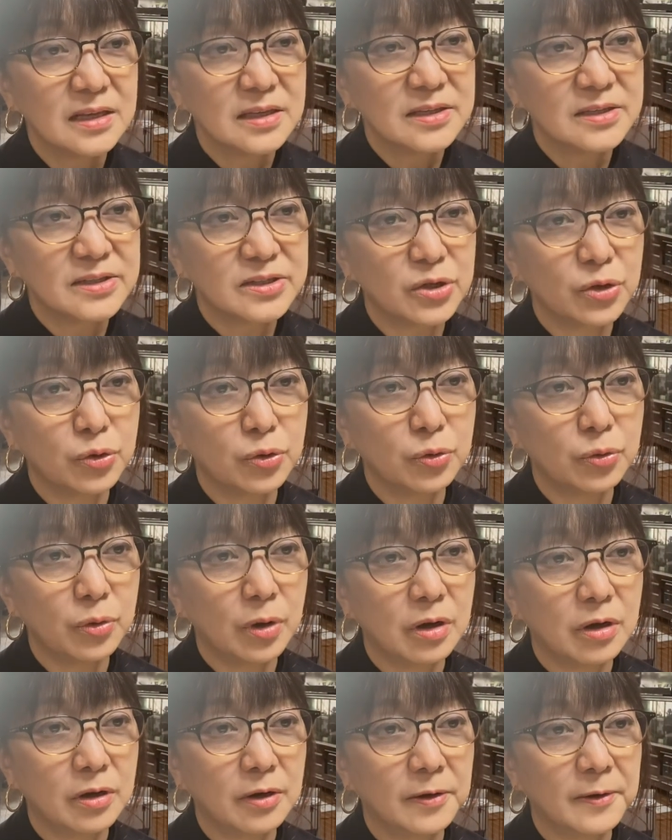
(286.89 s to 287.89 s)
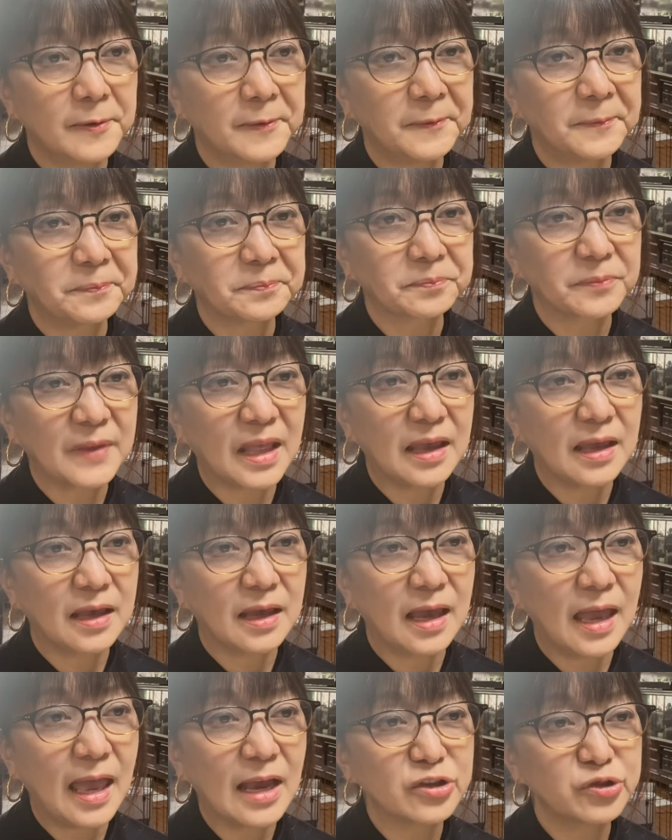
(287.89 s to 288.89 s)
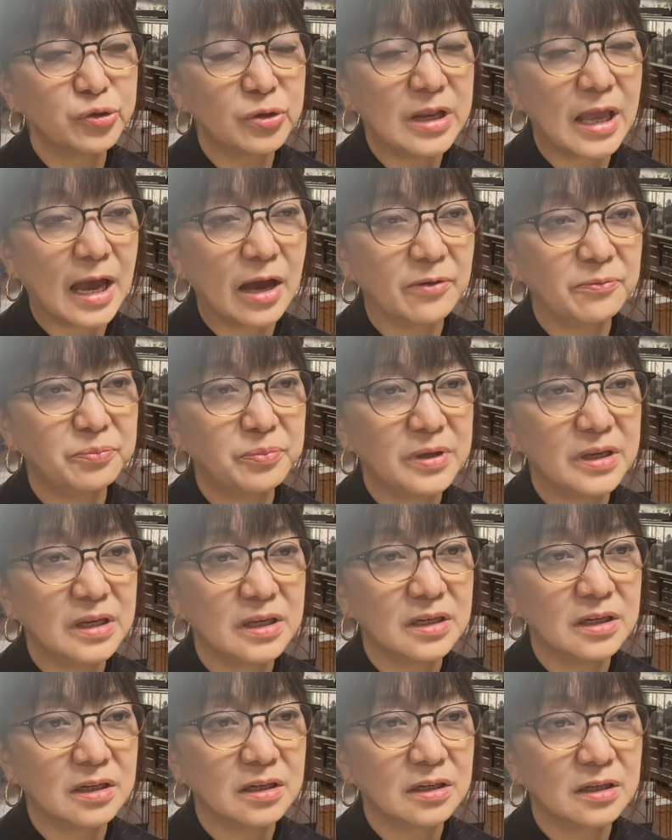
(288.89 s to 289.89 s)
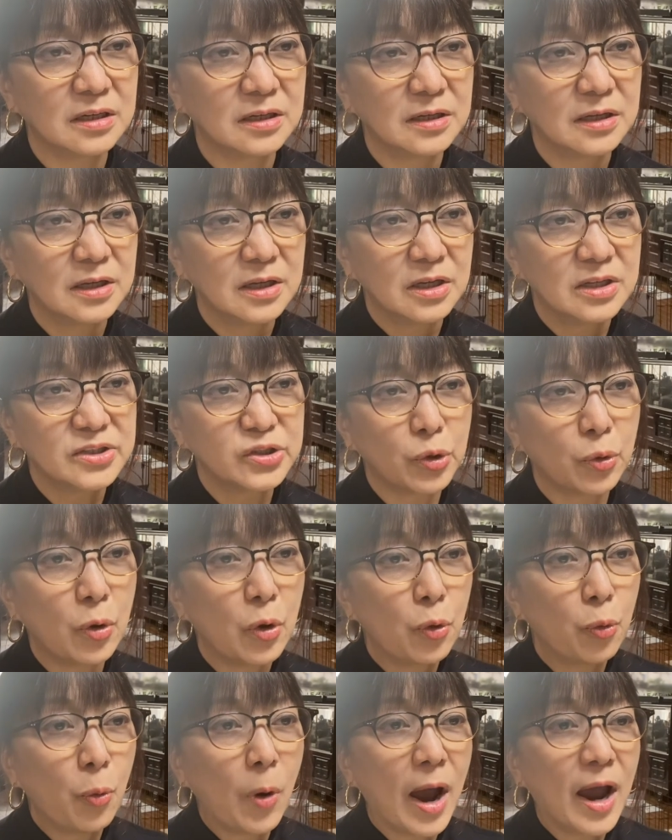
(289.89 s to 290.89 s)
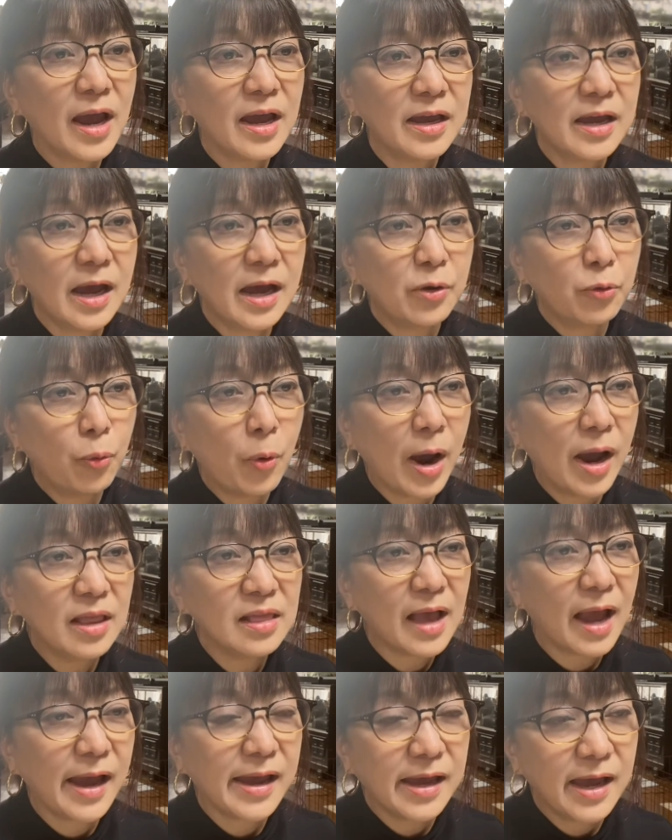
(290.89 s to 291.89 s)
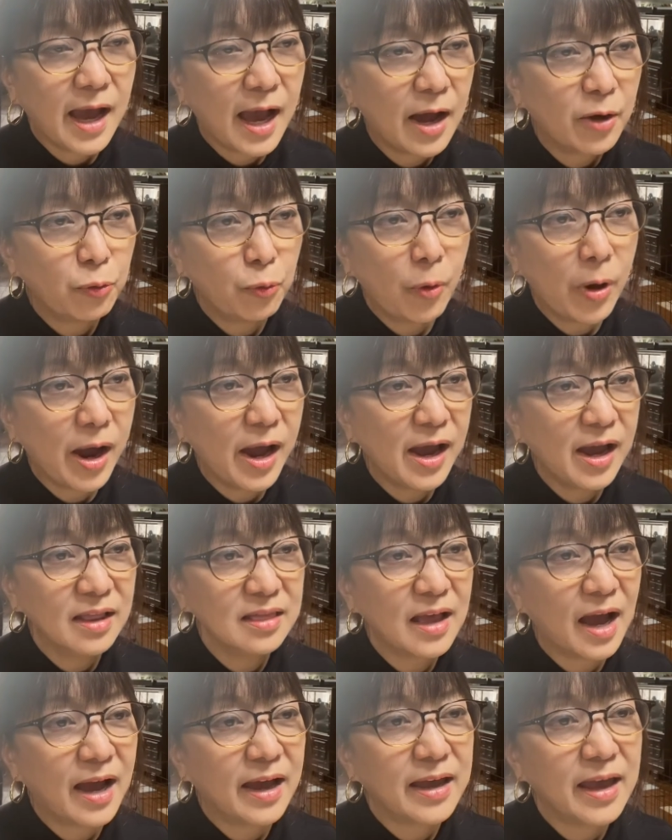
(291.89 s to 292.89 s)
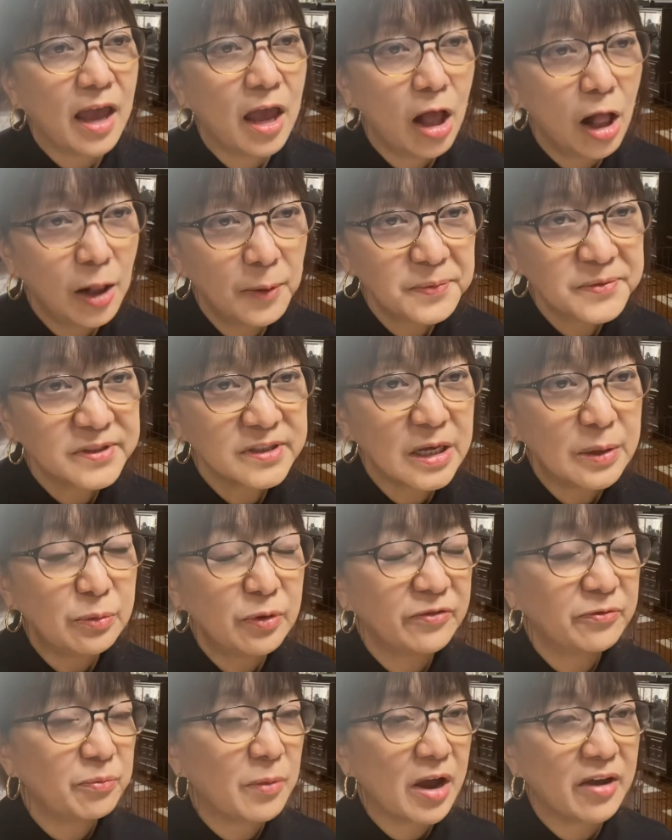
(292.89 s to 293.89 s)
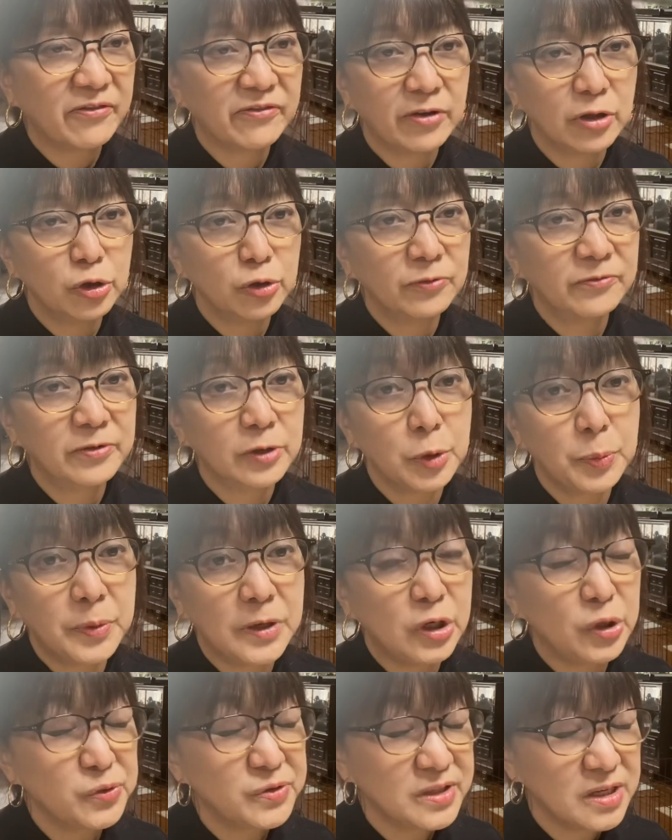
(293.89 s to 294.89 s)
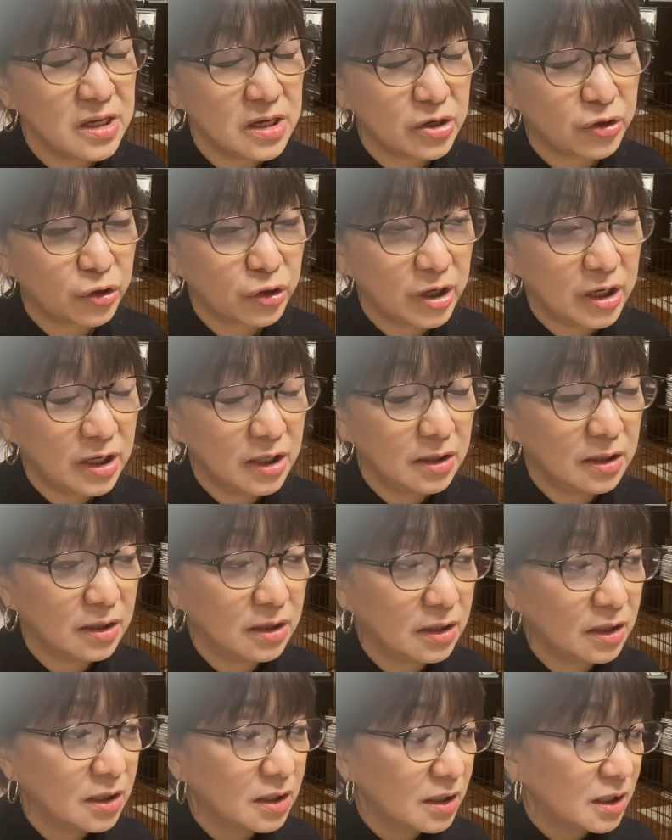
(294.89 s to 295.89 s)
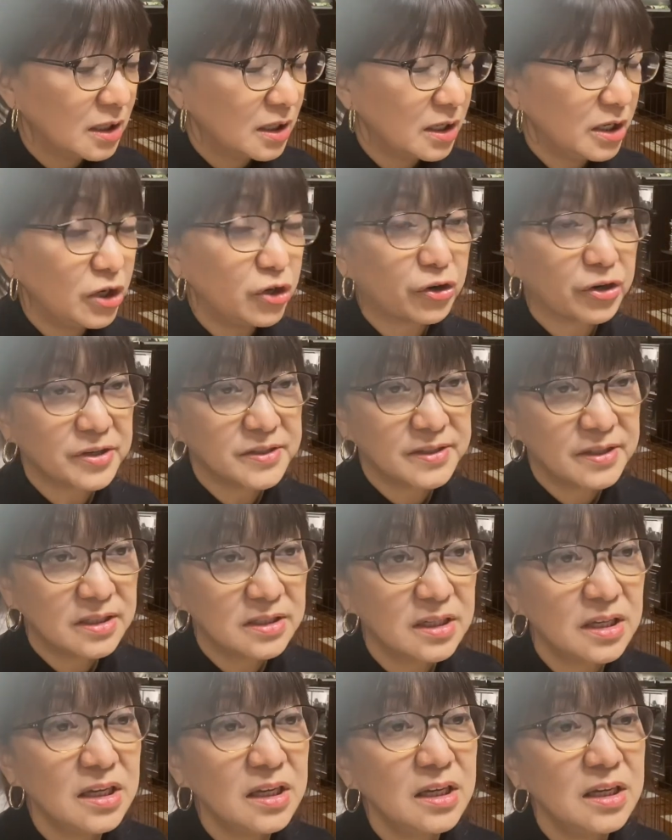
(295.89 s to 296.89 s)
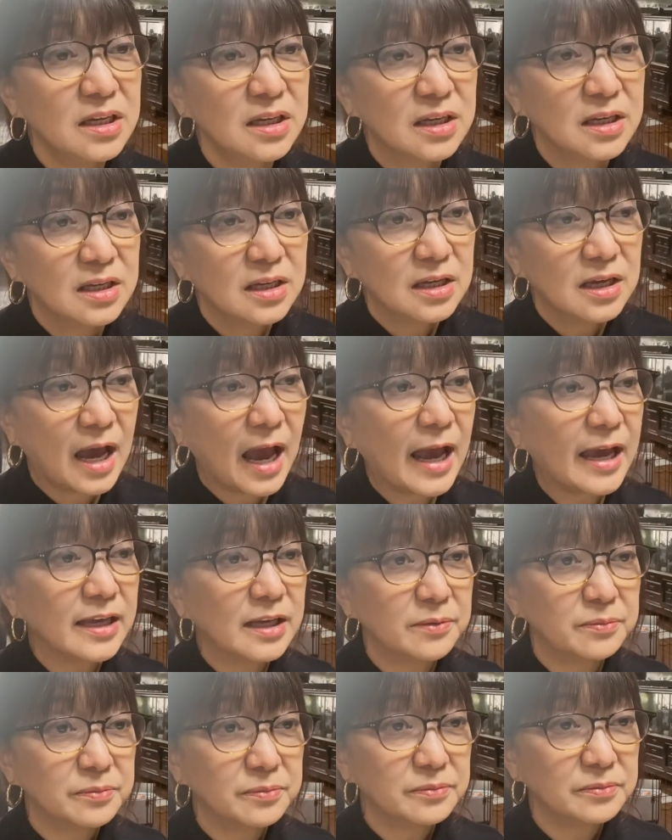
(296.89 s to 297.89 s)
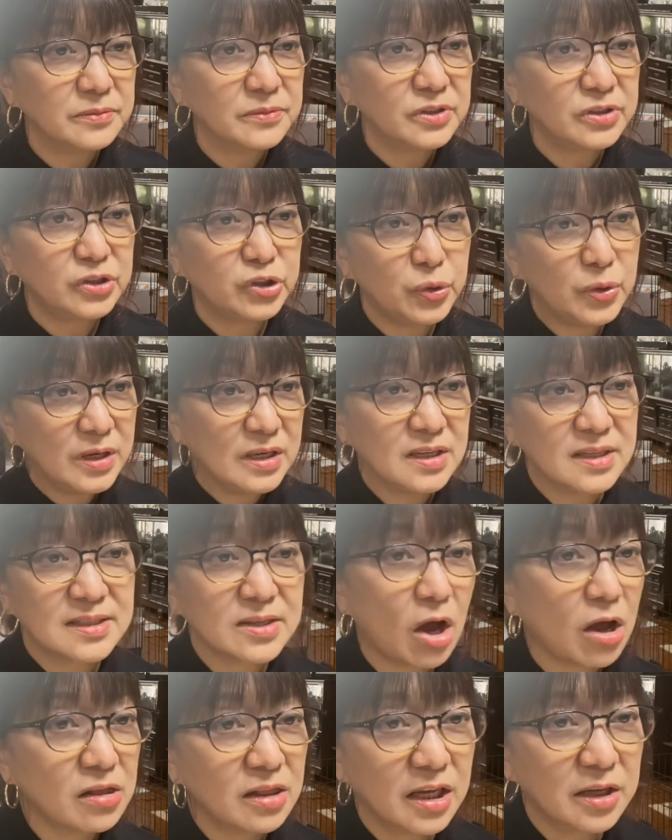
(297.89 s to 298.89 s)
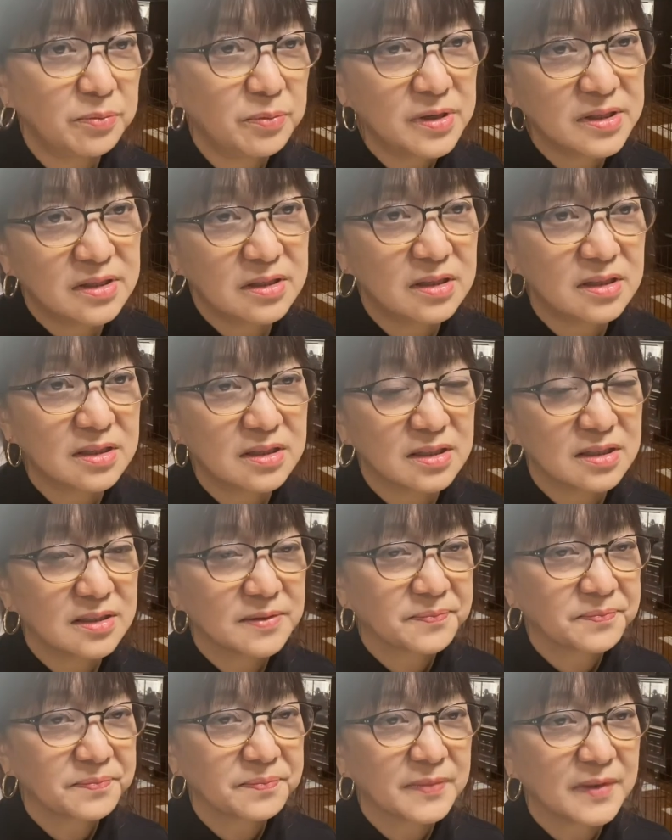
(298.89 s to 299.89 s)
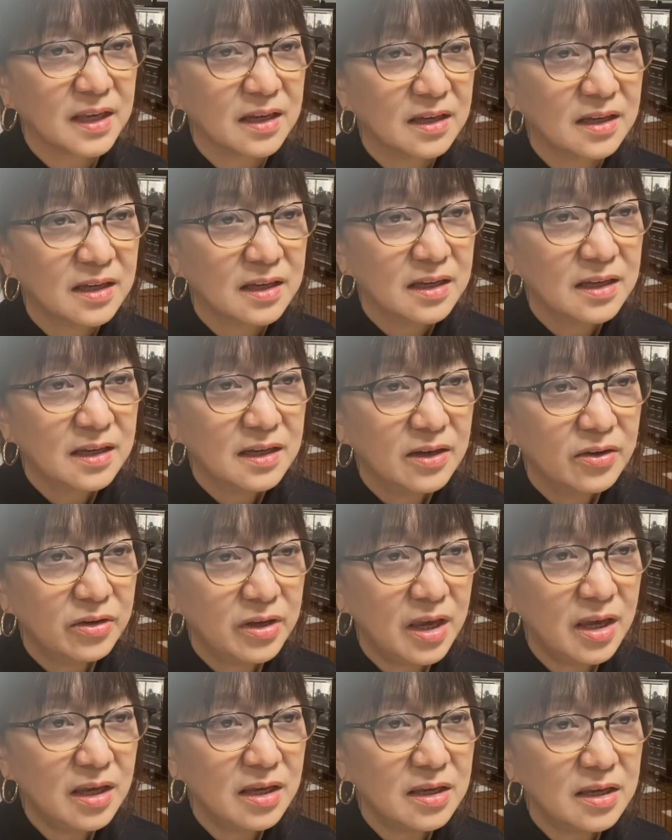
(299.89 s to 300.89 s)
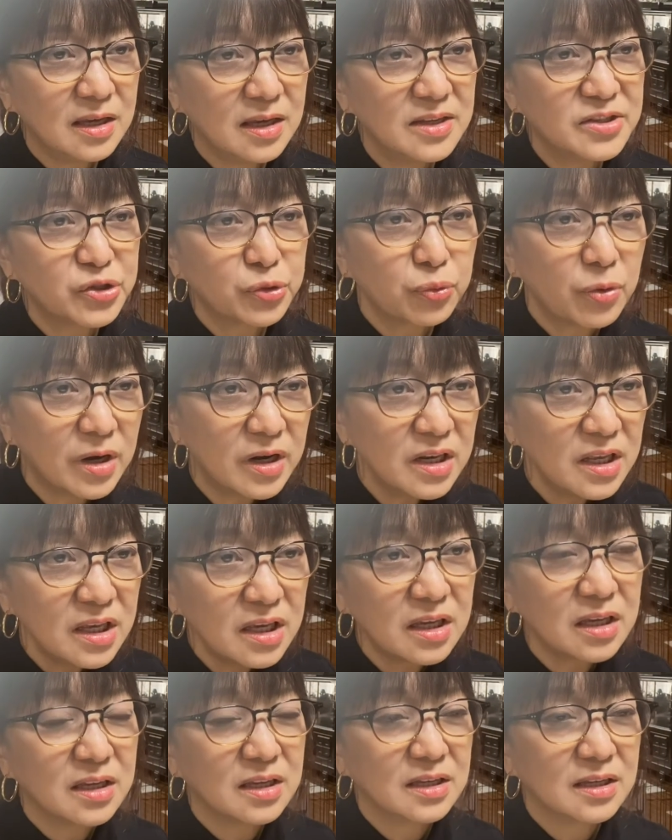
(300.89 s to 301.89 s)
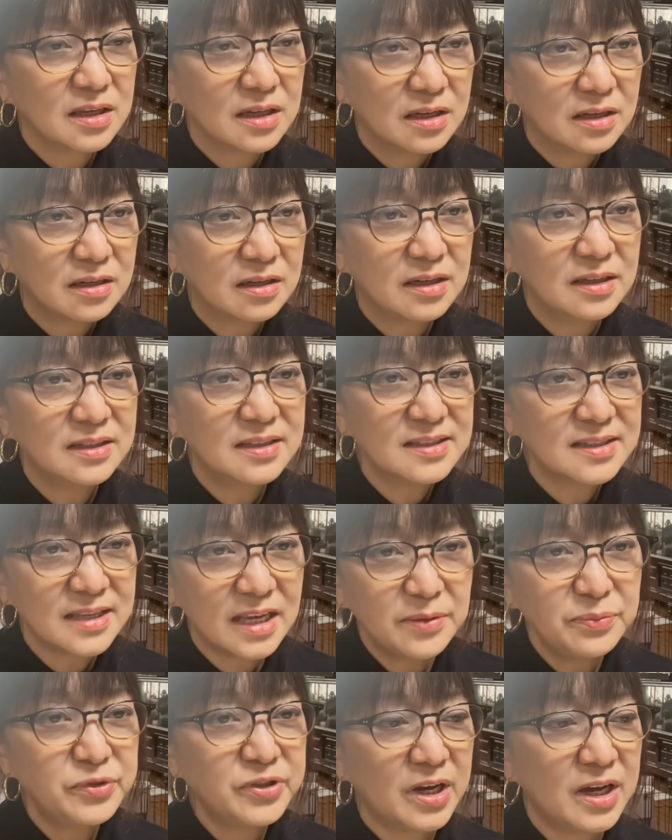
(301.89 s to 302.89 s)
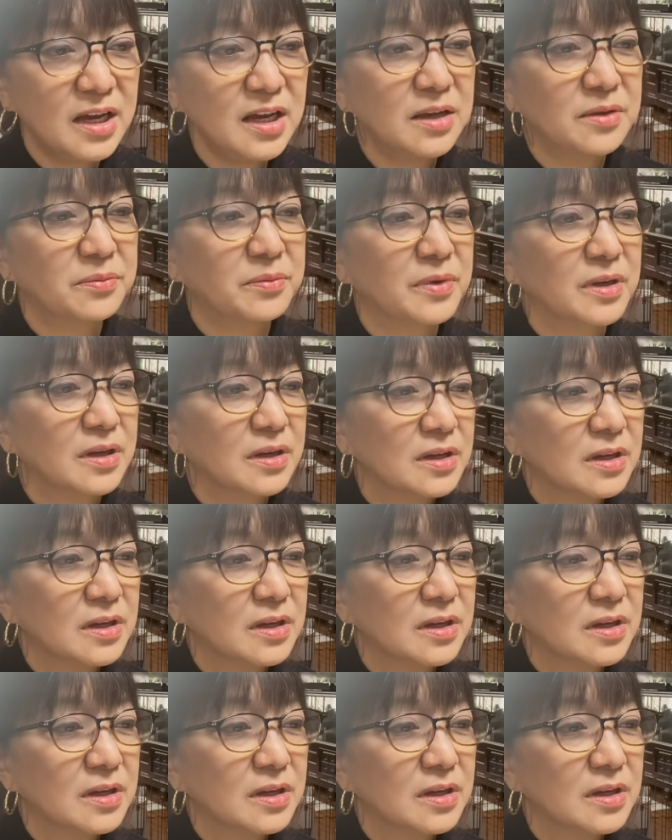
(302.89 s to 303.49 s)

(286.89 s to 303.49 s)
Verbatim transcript: So um, actually I've been, uh, so while, while I while I help some of my fellow Filipinos here in, in our city, I am doing this online business. Okay, it's running at the same time.